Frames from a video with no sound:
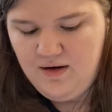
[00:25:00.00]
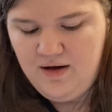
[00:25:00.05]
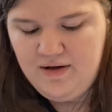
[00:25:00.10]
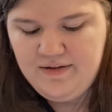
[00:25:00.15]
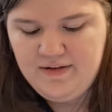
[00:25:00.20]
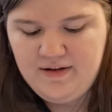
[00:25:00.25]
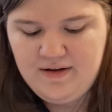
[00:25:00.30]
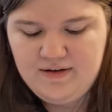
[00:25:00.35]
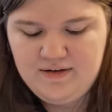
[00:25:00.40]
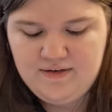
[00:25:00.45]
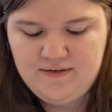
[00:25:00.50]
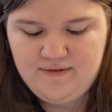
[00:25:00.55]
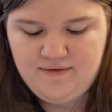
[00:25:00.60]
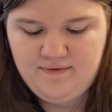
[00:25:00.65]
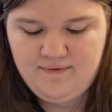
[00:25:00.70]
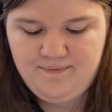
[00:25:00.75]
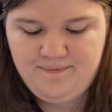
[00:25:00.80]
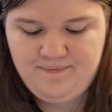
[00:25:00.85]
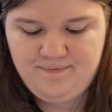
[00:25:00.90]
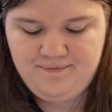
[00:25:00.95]
And then
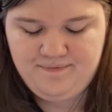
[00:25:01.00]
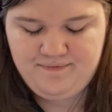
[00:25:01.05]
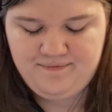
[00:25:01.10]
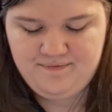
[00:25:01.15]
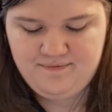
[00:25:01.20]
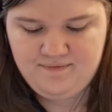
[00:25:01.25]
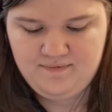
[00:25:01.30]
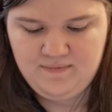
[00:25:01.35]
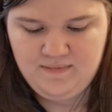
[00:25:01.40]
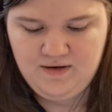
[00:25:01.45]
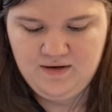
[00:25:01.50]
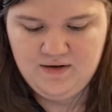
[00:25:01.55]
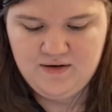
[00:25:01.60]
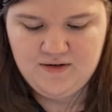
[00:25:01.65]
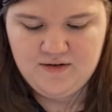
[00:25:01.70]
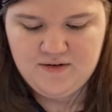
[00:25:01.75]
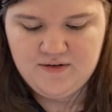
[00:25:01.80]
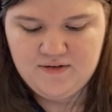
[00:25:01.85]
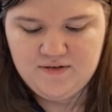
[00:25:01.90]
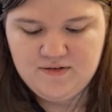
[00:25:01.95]

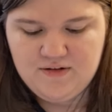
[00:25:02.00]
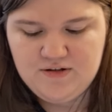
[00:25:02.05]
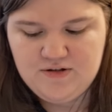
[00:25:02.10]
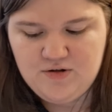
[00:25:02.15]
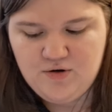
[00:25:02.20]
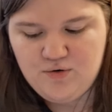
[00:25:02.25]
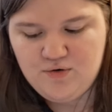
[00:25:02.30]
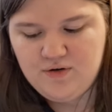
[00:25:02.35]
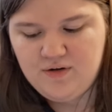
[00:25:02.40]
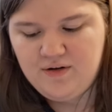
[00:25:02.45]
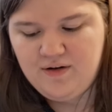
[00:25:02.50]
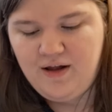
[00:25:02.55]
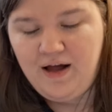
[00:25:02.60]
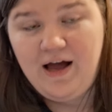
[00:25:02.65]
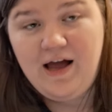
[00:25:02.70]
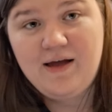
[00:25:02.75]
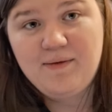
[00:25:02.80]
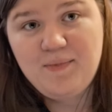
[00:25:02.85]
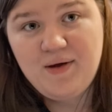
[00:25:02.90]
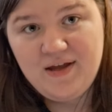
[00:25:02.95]
the total
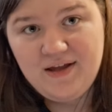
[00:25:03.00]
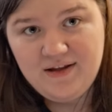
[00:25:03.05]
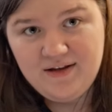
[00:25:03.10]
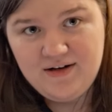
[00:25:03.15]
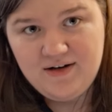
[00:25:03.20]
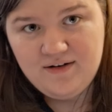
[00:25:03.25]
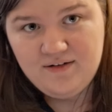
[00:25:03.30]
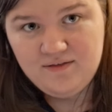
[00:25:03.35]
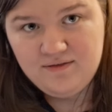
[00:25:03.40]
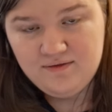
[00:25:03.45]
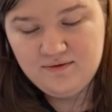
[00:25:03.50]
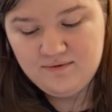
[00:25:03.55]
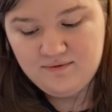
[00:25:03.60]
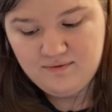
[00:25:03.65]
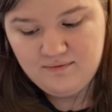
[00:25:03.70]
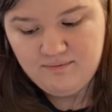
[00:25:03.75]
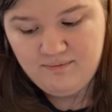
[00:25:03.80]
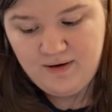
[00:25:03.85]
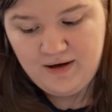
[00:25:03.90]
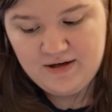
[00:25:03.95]
I made
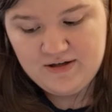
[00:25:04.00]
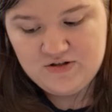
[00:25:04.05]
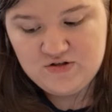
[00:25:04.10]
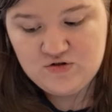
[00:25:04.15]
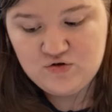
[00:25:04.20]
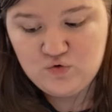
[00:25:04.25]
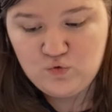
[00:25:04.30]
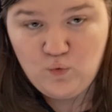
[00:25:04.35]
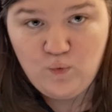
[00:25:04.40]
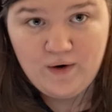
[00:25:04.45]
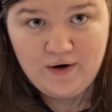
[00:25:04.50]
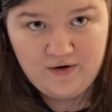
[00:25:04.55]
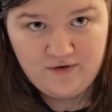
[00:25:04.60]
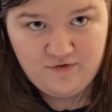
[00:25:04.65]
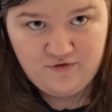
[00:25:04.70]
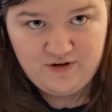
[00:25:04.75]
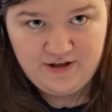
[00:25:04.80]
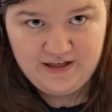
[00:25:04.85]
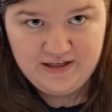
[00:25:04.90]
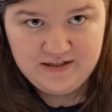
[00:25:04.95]
minus square
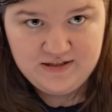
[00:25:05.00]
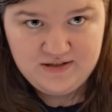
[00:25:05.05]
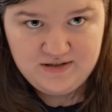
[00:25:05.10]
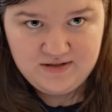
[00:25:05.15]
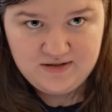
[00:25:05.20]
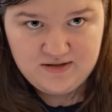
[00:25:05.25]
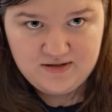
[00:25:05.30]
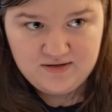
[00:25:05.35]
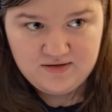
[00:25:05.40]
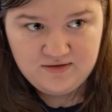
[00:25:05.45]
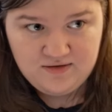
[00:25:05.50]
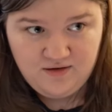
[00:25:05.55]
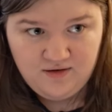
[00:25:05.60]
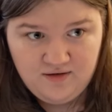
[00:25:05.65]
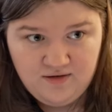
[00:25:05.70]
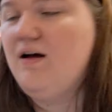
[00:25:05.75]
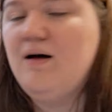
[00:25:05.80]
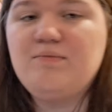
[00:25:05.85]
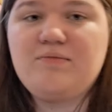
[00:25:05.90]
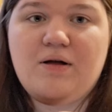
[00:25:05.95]
fees.
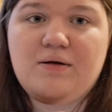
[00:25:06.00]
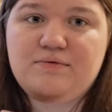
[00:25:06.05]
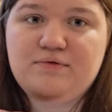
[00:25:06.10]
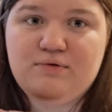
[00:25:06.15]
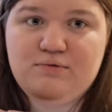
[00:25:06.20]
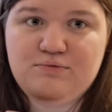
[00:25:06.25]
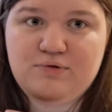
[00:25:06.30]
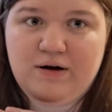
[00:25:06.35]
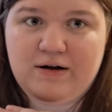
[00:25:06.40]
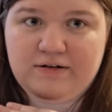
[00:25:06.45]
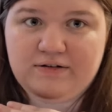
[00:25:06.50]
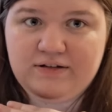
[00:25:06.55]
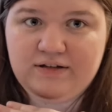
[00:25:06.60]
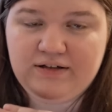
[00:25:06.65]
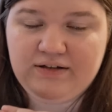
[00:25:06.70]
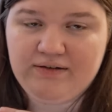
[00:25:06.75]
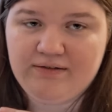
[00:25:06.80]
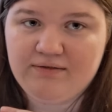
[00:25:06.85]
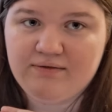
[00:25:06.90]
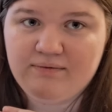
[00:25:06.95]
I'm not
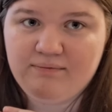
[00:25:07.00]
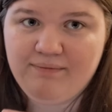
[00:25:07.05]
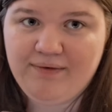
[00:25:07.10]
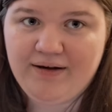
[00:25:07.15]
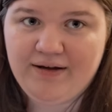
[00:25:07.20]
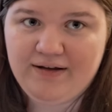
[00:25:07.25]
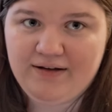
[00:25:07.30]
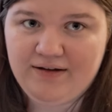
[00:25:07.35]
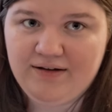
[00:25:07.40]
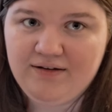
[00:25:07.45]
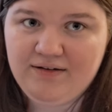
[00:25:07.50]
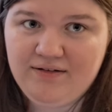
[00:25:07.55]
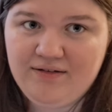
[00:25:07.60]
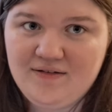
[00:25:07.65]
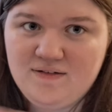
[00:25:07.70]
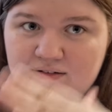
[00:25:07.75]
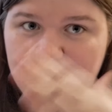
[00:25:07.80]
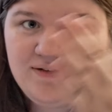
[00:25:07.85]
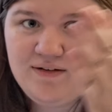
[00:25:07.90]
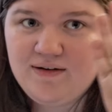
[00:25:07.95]
subtracting my
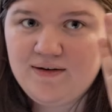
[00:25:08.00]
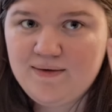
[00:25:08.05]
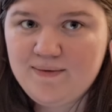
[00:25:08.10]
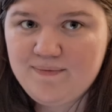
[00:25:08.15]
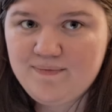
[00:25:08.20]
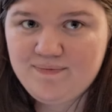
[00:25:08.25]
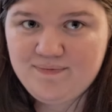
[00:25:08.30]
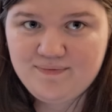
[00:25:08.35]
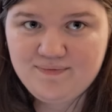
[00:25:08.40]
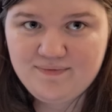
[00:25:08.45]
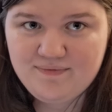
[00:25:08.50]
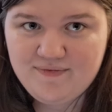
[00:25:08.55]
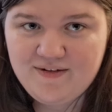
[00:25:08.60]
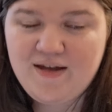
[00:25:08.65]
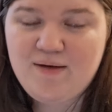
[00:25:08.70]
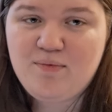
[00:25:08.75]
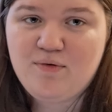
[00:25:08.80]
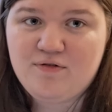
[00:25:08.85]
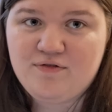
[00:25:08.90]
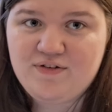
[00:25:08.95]

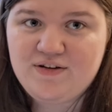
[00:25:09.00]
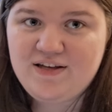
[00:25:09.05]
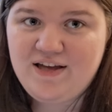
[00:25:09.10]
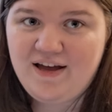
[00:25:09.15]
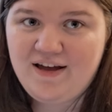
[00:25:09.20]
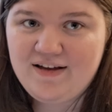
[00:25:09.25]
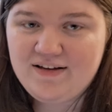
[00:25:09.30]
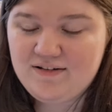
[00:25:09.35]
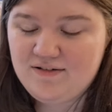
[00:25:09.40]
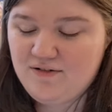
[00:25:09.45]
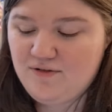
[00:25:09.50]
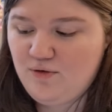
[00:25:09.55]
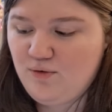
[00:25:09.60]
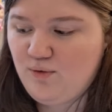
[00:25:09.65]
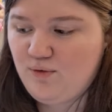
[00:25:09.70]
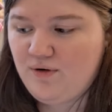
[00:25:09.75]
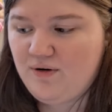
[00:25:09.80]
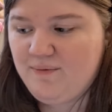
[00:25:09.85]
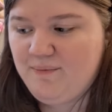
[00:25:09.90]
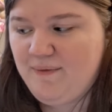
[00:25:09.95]
table fee yet
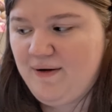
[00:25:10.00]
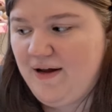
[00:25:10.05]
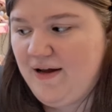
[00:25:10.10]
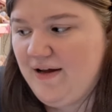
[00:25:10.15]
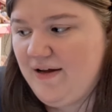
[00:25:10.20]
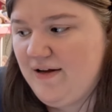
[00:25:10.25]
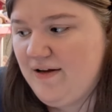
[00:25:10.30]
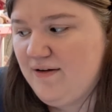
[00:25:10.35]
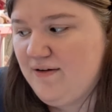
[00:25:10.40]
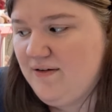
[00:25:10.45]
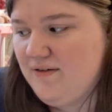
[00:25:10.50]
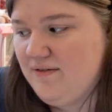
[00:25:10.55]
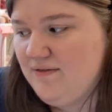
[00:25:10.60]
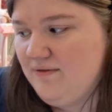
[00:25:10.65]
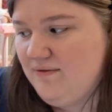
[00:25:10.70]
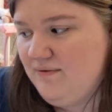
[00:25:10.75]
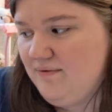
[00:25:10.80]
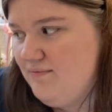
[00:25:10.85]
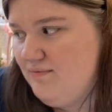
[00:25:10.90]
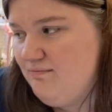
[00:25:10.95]
or my
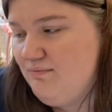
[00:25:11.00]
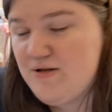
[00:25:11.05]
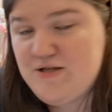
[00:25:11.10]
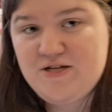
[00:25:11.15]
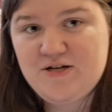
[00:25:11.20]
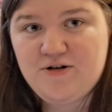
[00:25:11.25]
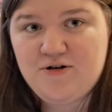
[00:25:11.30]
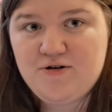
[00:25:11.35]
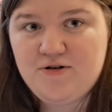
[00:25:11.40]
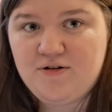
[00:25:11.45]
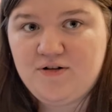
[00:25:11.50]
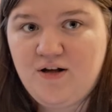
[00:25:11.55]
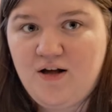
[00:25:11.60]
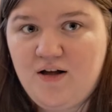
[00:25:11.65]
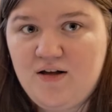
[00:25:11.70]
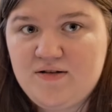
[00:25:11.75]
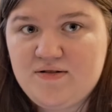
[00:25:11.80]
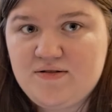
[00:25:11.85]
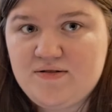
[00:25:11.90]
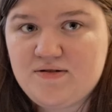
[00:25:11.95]
material
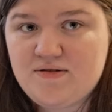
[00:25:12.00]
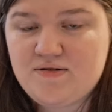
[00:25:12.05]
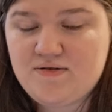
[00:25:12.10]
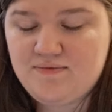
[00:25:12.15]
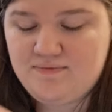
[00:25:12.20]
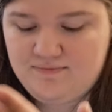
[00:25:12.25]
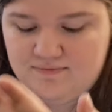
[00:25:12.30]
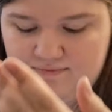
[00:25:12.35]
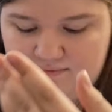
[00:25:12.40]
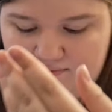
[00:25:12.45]
costs.